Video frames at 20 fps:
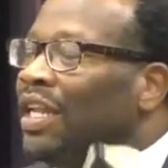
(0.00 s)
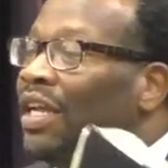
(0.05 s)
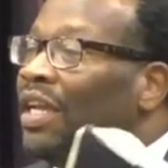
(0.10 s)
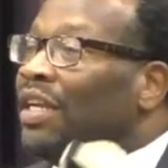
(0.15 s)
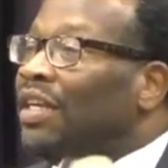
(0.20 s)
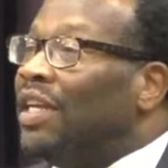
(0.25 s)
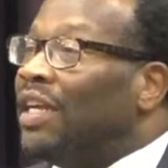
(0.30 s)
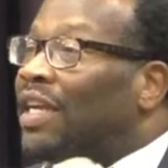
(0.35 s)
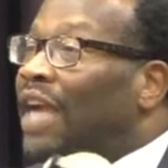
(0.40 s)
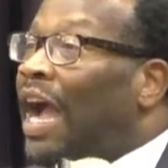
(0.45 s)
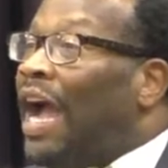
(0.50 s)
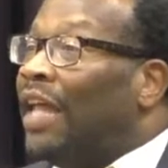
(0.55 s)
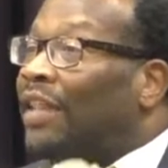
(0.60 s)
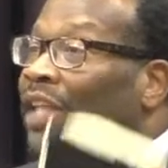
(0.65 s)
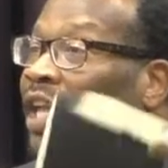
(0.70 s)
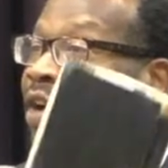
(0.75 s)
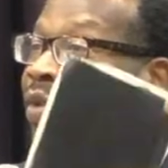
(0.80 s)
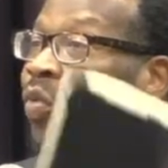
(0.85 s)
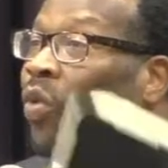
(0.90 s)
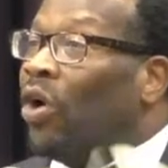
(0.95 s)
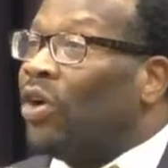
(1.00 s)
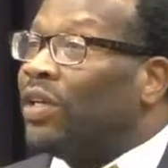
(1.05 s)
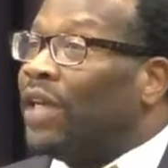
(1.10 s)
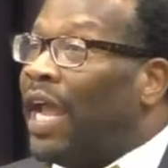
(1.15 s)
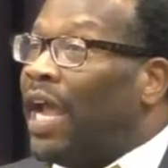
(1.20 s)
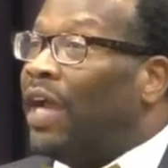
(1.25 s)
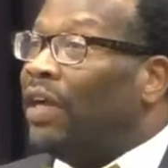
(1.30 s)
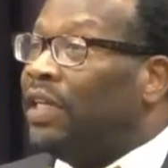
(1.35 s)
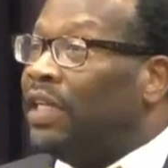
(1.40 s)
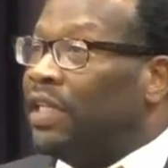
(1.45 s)
the God that'll work
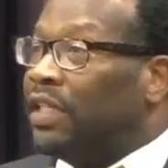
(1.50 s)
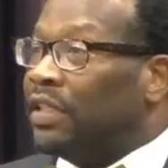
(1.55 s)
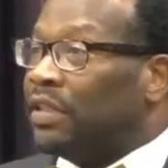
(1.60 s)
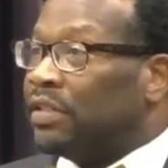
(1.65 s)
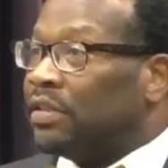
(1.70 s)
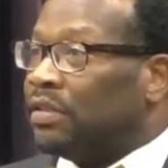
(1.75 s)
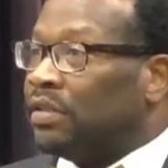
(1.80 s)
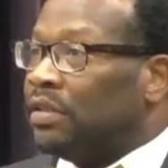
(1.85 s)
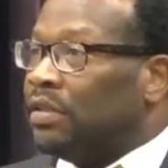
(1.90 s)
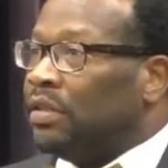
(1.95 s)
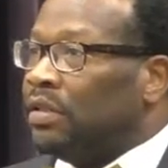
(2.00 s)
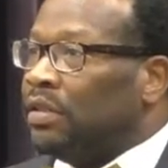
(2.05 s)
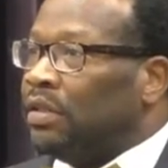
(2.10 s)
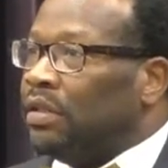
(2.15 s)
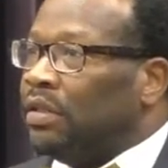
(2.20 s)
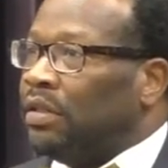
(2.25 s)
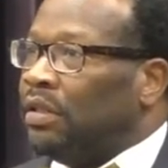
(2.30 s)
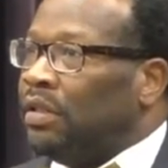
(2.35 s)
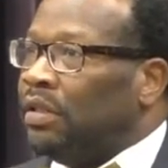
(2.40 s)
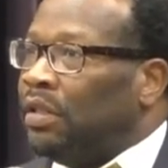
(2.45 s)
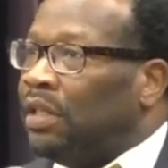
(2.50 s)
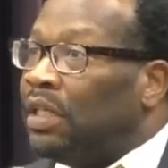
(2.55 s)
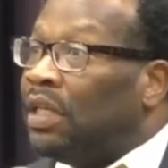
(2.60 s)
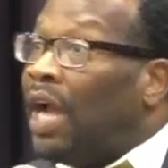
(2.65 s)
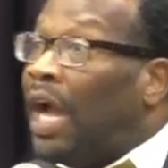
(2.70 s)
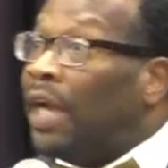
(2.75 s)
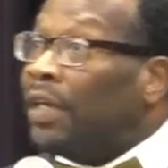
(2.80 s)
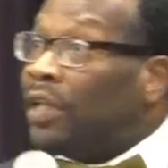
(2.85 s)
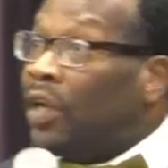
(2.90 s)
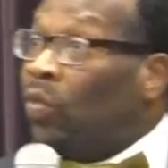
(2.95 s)
down here, the
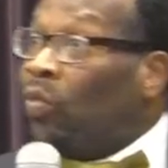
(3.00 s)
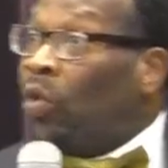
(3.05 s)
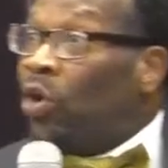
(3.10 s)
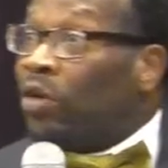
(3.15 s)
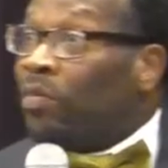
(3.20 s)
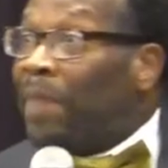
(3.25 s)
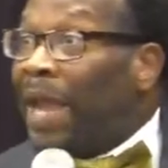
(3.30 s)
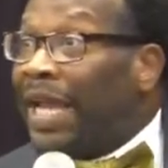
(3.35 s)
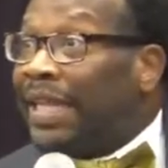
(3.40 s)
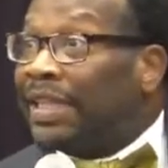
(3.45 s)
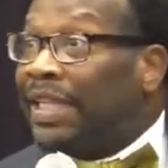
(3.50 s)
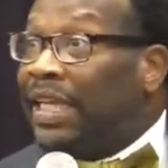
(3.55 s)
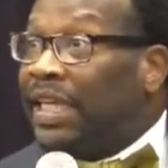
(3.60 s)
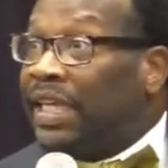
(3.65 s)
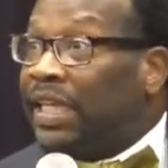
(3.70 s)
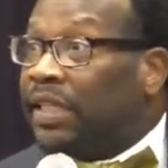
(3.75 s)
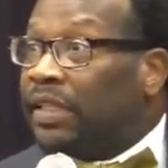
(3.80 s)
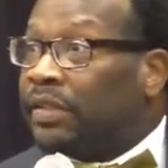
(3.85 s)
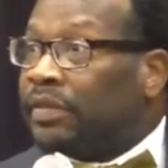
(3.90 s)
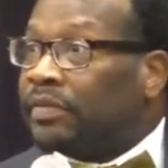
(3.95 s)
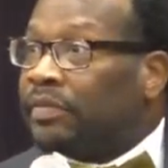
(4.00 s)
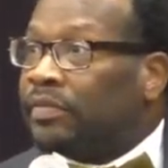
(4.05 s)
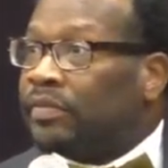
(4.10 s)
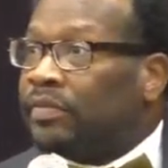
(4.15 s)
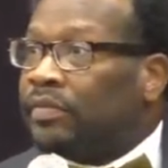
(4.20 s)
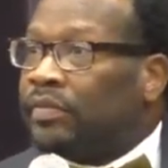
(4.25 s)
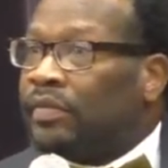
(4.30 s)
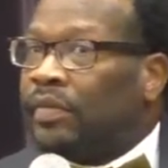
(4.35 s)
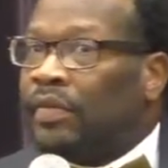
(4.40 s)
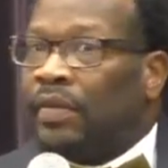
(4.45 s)
God that worked back
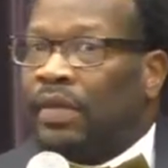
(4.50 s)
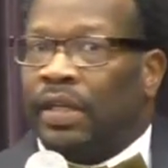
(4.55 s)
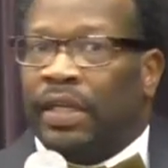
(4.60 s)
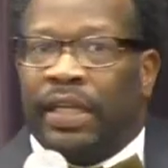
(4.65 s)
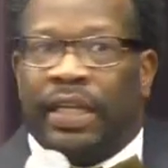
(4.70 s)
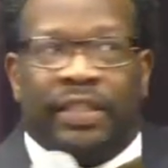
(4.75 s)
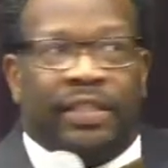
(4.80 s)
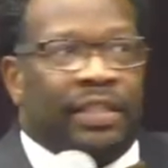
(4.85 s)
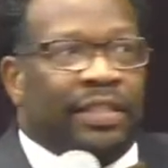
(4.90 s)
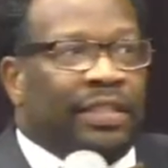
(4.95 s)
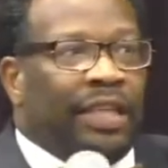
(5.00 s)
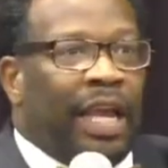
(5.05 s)
then, is the